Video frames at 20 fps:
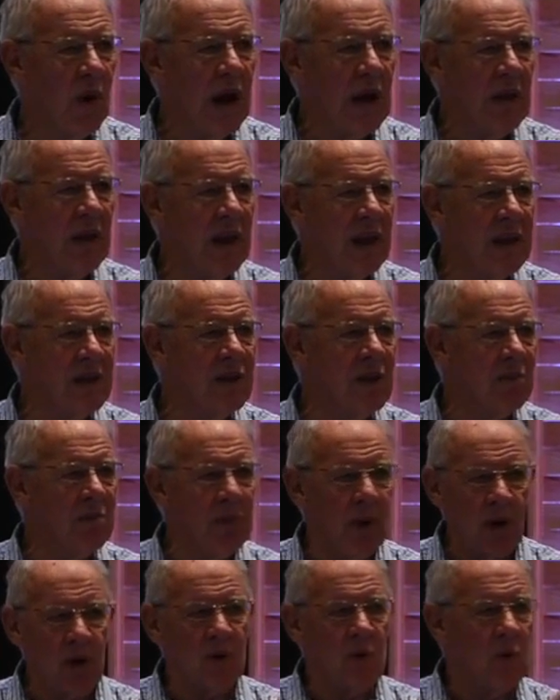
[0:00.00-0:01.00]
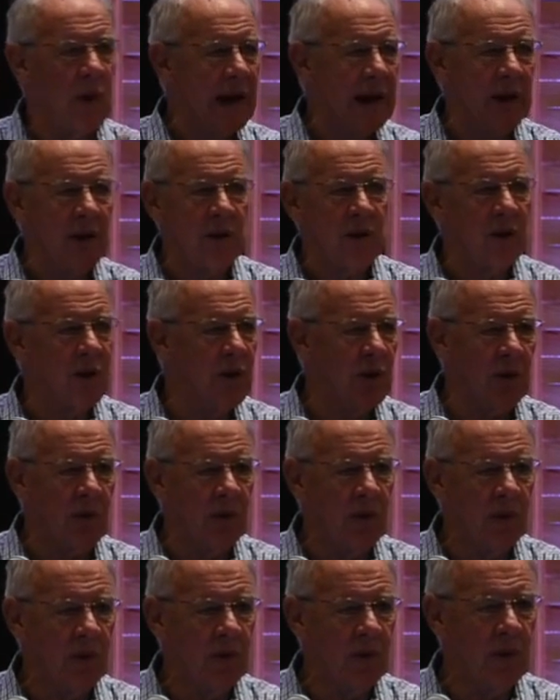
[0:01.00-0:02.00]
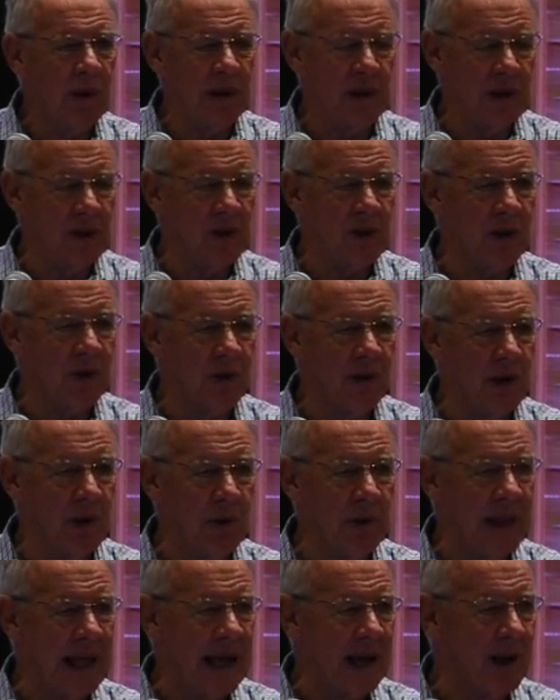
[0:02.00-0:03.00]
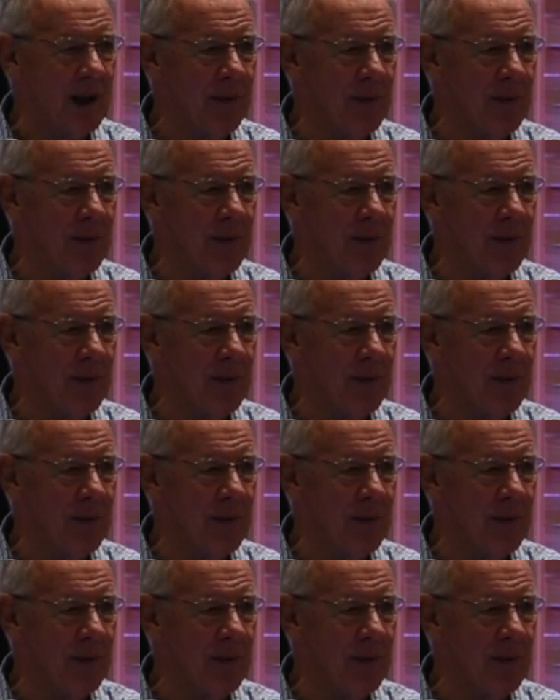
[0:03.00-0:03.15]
uh, it's at box one and two we're disagreeing with our